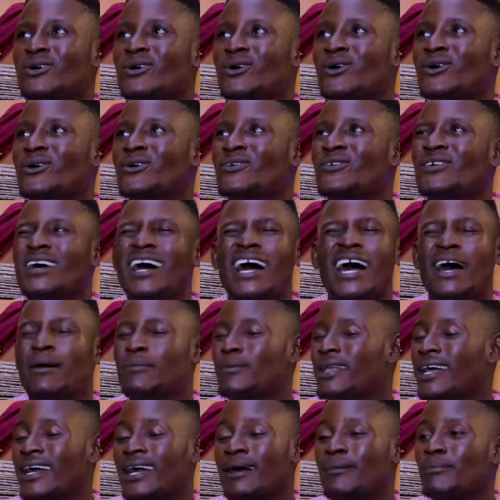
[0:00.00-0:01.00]
or
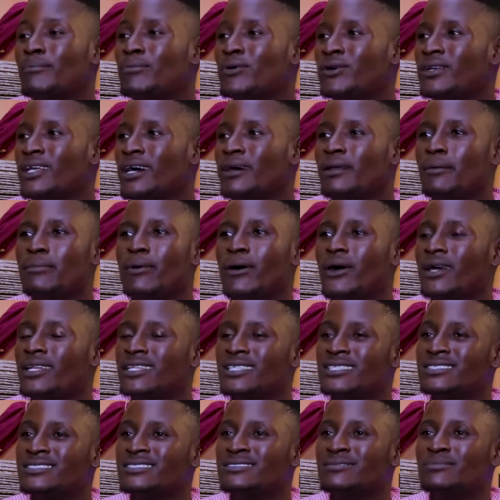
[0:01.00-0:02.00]
I'm bothered about
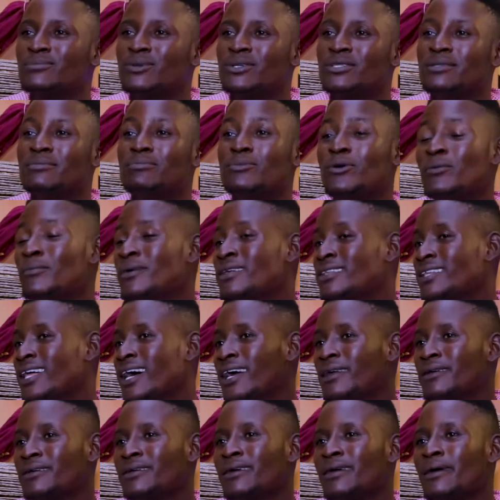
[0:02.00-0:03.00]
anything, but the moment
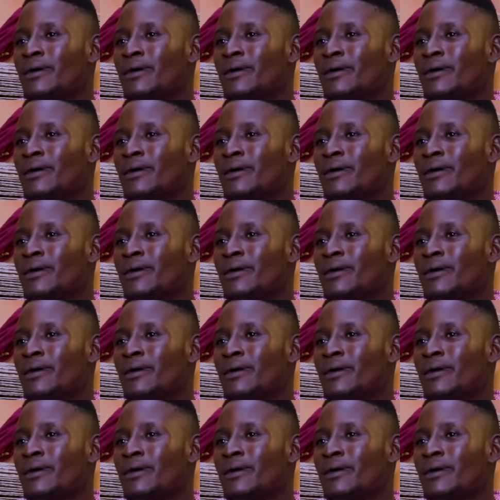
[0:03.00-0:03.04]
I